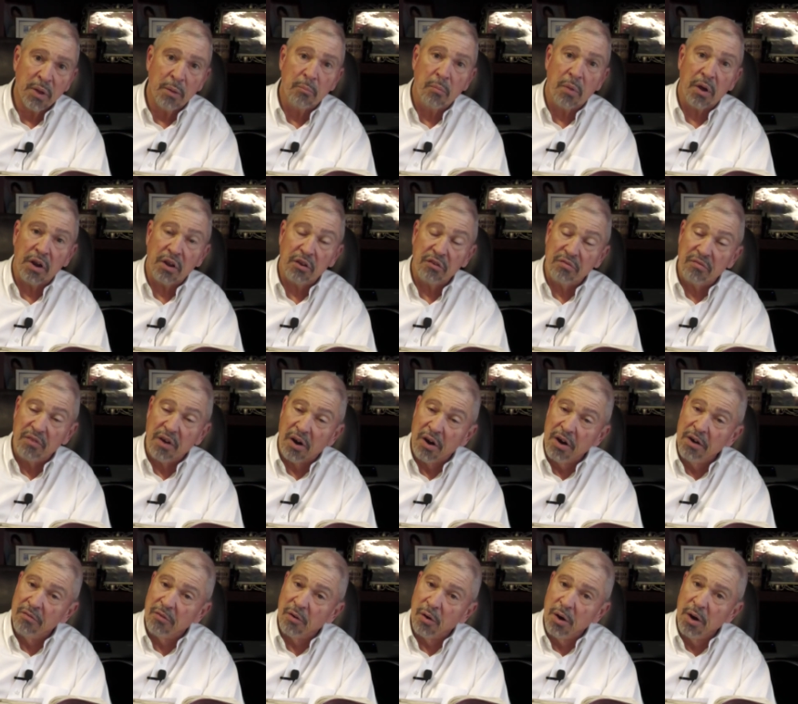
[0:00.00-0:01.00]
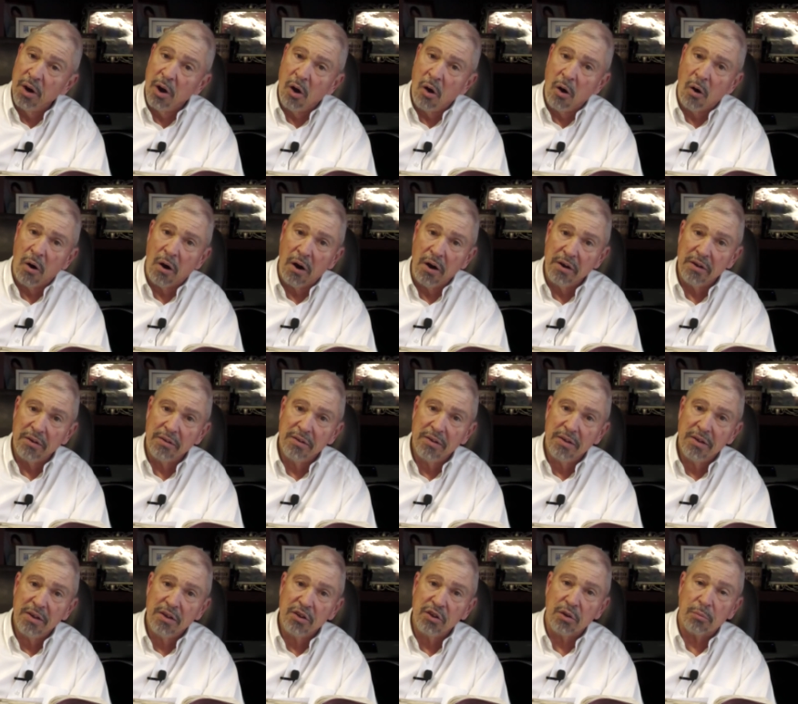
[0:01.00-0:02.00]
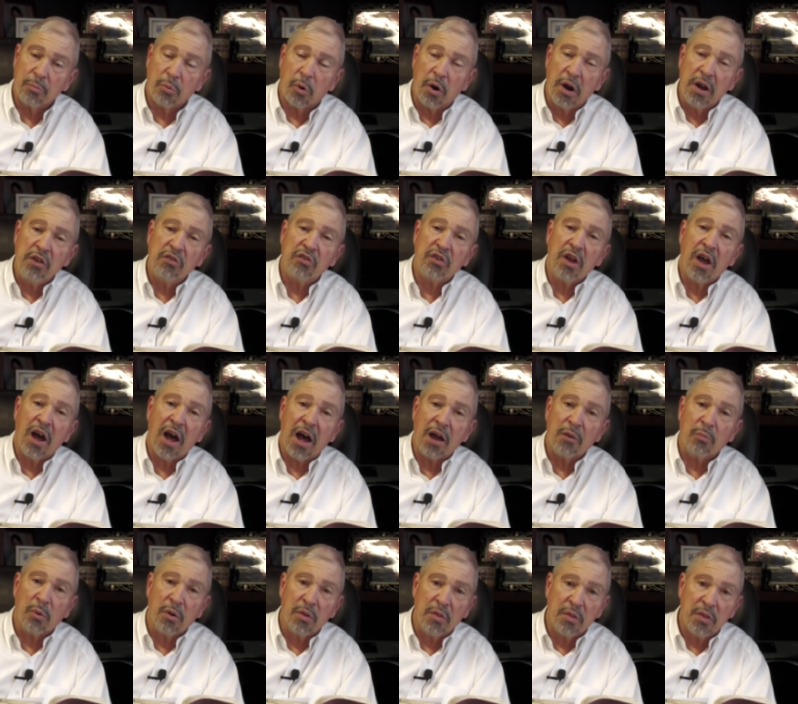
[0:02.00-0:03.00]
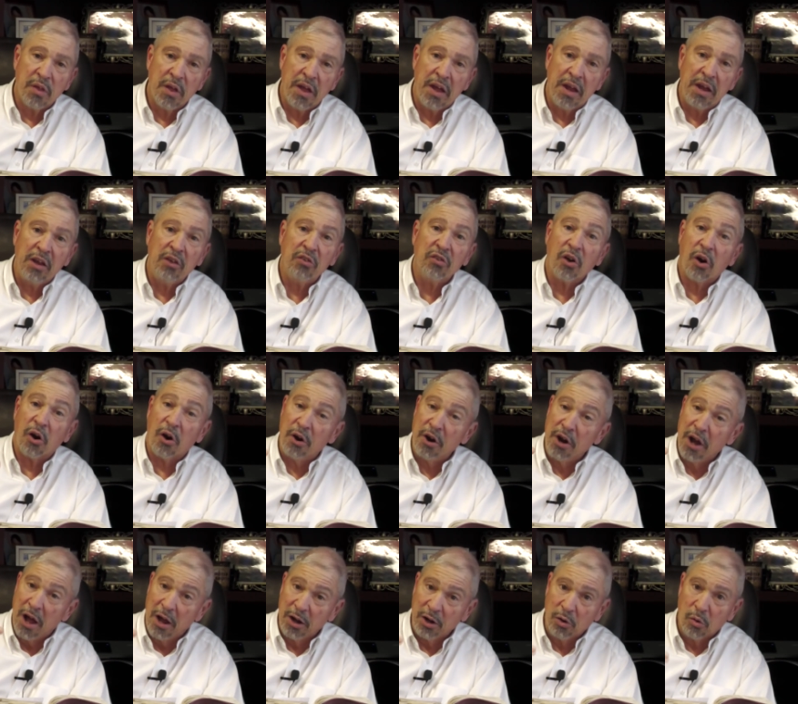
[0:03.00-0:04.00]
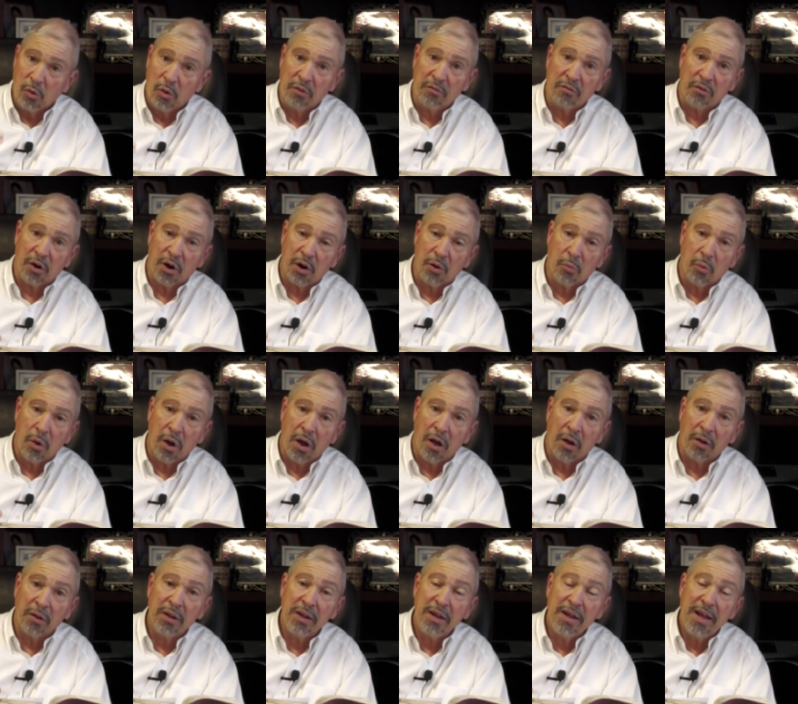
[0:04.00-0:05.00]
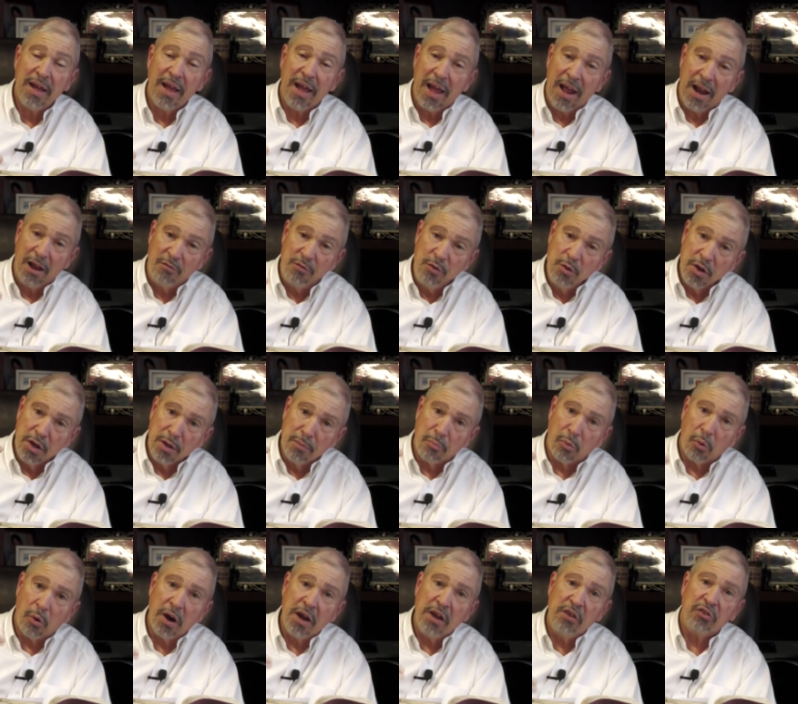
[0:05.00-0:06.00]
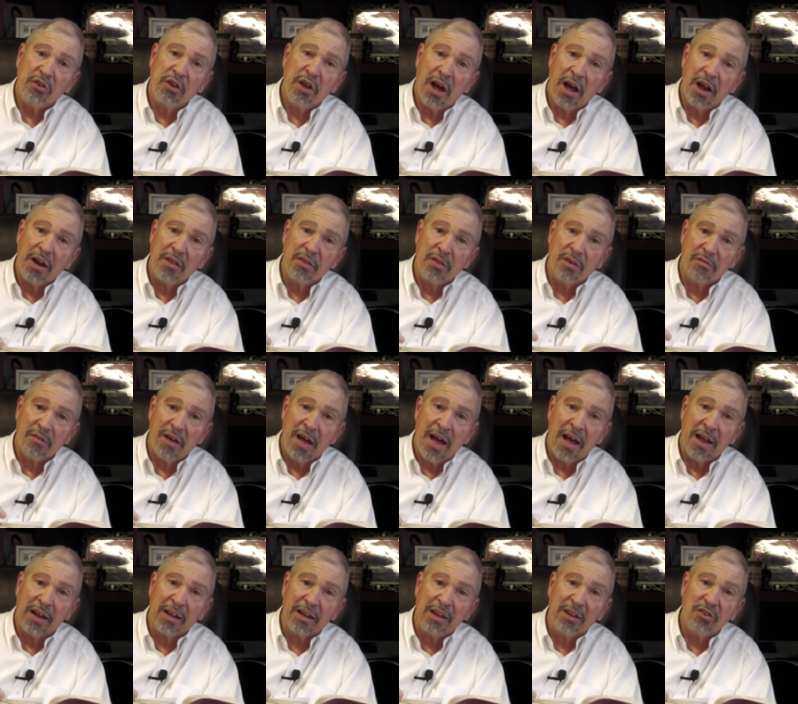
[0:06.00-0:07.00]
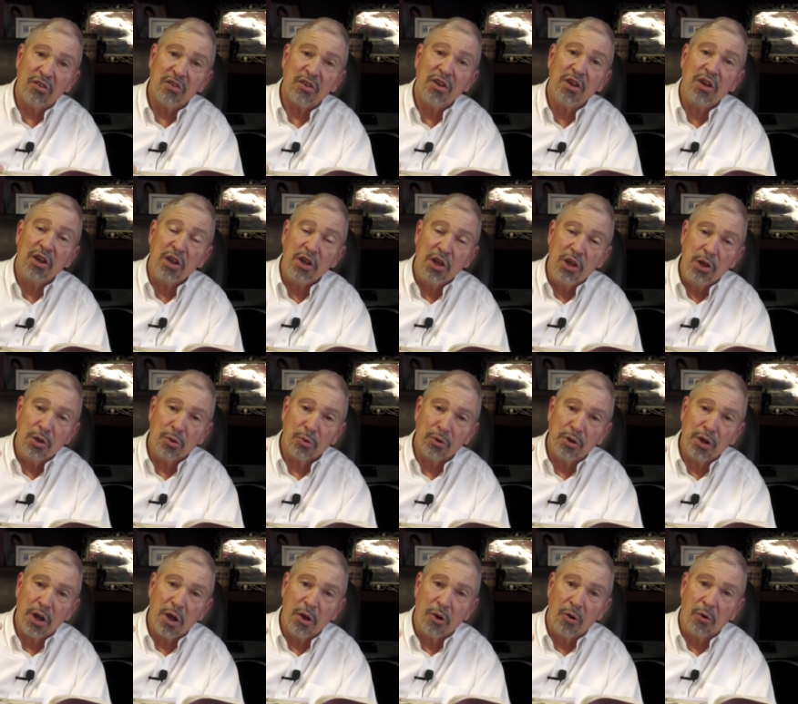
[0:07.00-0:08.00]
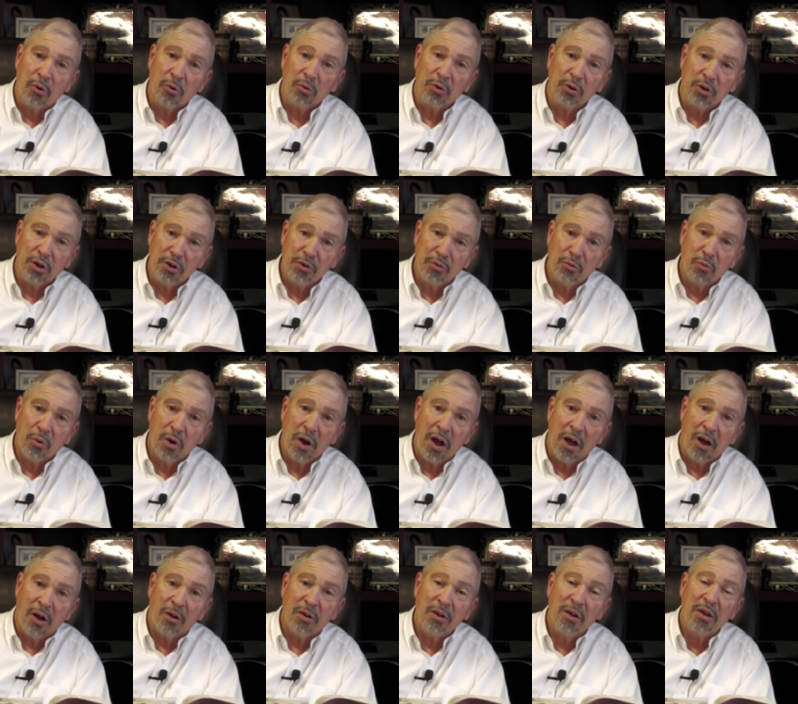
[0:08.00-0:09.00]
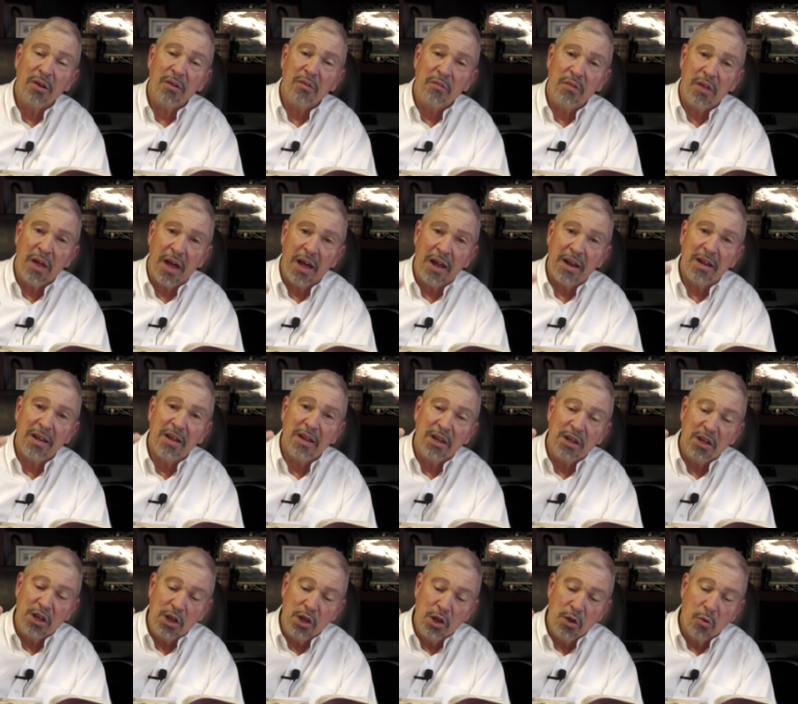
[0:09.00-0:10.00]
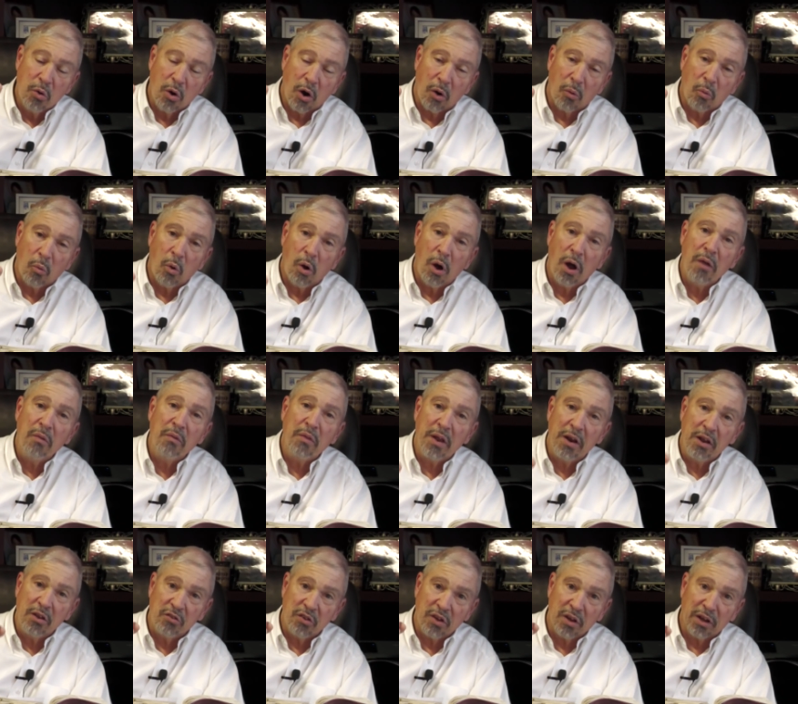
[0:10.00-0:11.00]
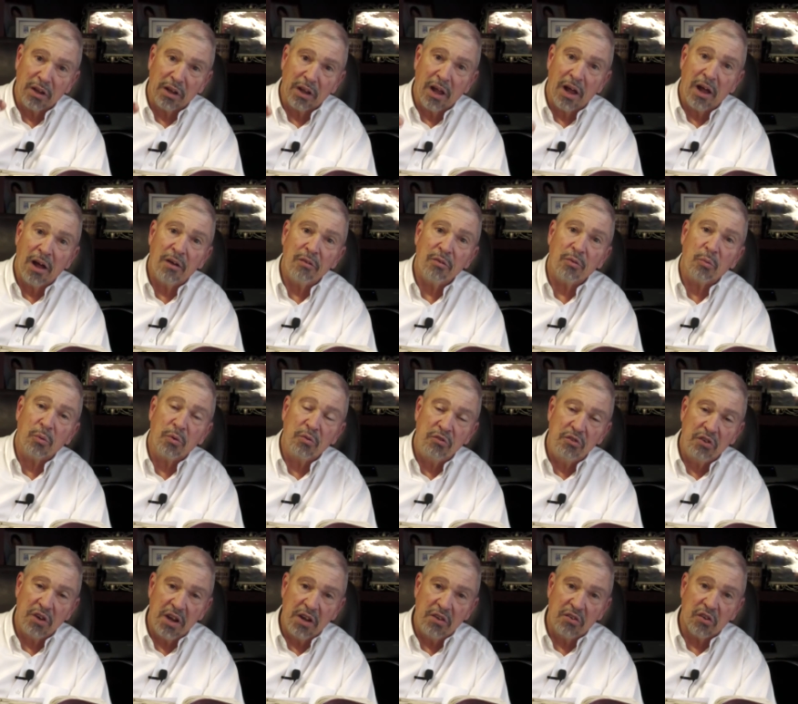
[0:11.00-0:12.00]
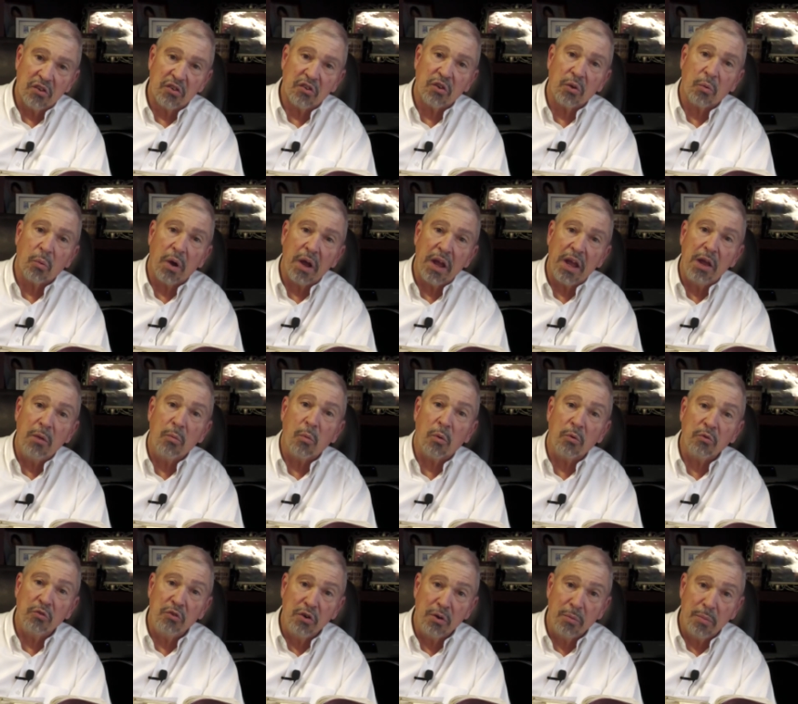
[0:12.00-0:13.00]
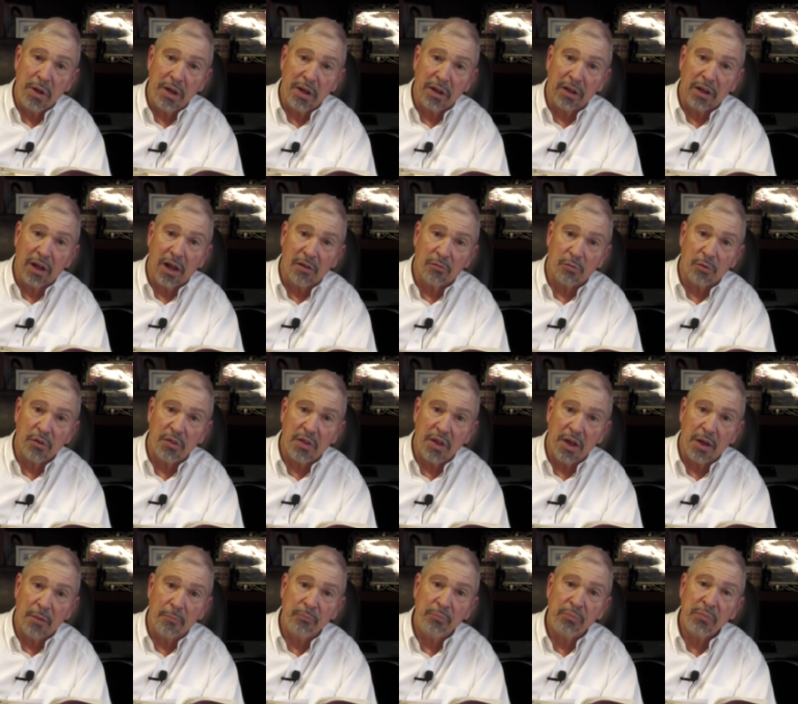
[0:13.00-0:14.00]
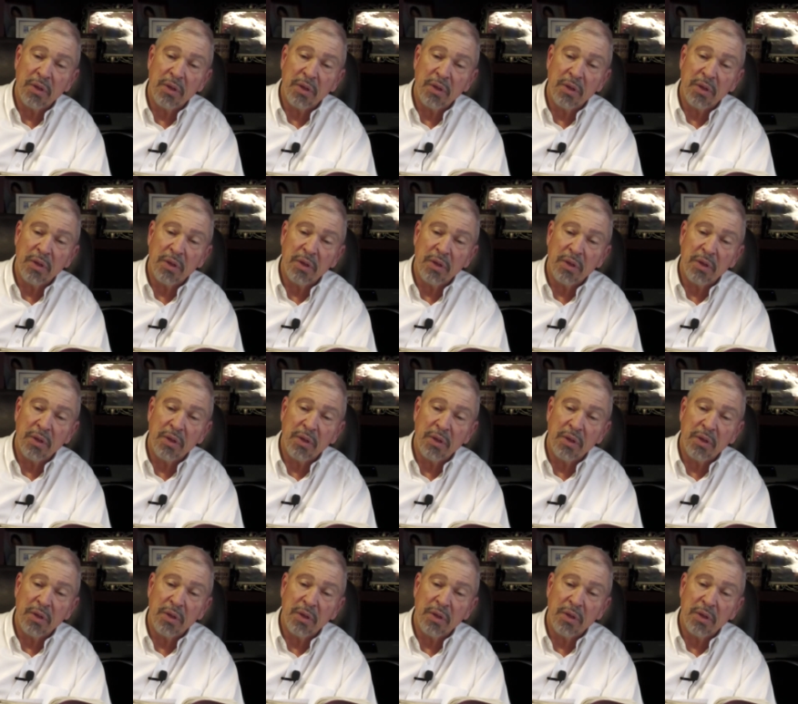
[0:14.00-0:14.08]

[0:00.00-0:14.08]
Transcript: but it's very, very hard to praise God when things are not going very well. And if you can praise God in the valleys, you'll know good and well that you are one that is in love with Jesus the way he wants you to be in love with him.